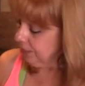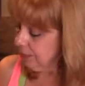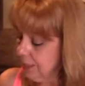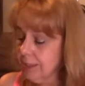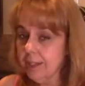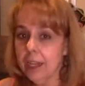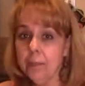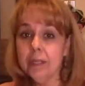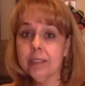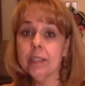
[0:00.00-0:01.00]
This time
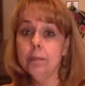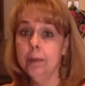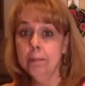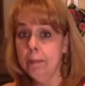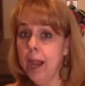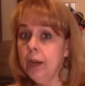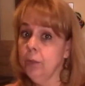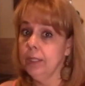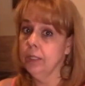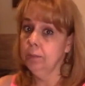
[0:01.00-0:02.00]
it's going to be my
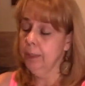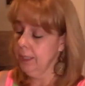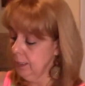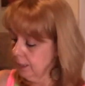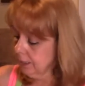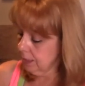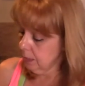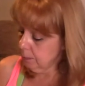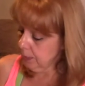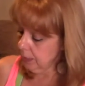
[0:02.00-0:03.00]
recipe. It's going
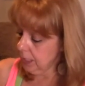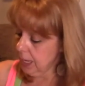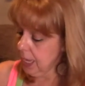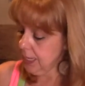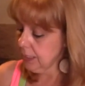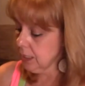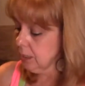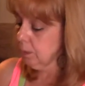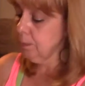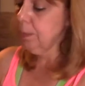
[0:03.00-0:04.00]
to be an
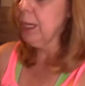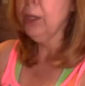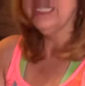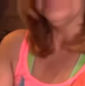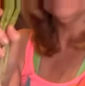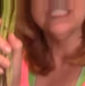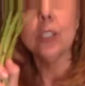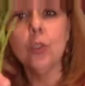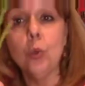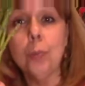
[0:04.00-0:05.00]
asparagus
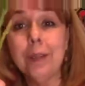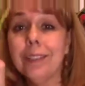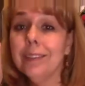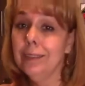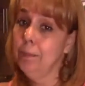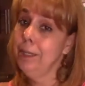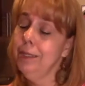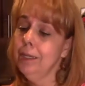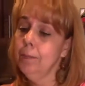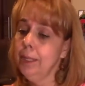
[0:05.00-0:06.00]
soup. The best
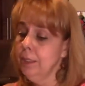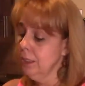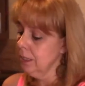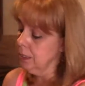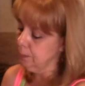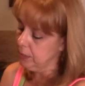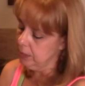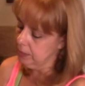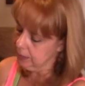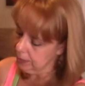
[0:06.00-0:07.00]
thing about this
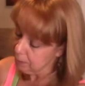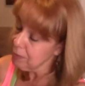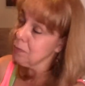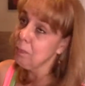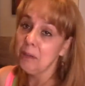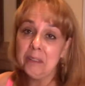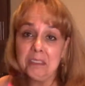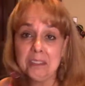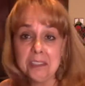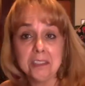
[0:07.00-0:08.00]

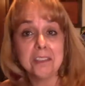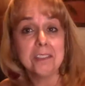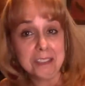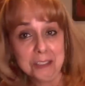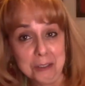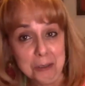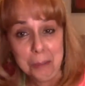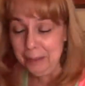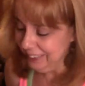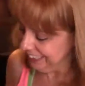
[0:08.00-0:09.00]
asparagus soup
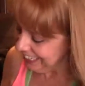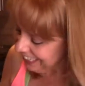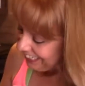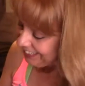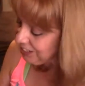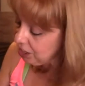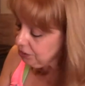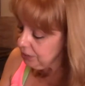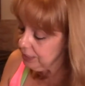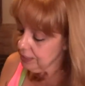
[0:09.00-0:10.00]
is all you need is